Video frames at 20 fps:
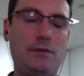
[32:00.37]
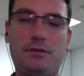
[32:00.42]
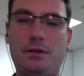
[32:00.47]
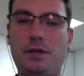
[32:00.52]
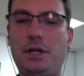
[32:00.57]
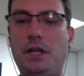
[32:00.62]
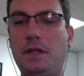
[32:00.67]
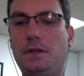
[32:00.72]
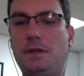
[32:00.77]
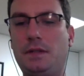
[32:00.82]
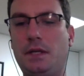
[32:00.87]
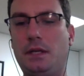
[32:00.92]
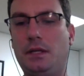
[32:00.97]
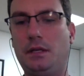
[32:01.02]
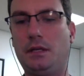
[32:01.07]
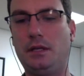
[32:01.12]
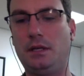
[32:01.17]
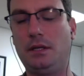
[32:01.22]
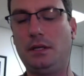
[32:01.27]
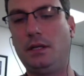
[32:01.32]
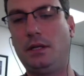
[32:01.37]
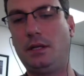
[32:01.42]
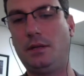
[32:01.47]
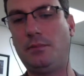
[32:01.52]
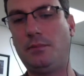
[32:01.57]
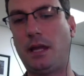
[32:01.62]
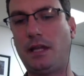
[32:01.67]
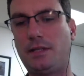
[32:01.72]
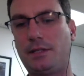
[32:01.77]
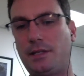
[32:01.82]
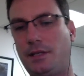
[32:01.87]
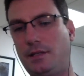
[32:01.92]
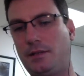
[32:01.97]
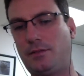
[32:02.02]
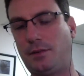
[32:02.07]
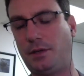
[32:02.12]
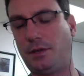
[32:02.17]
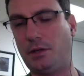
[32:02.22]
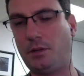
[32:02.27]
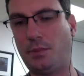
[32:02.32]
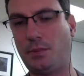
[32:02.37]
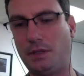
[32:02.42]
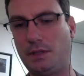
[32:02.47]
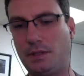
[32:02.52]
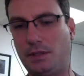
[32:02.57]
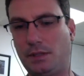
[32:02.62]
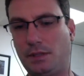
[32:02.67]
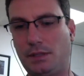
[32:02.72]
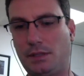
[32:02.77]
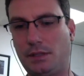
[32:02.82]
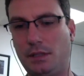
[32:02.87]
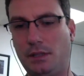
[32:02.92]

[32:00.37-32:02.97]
it is that makes sense for your business.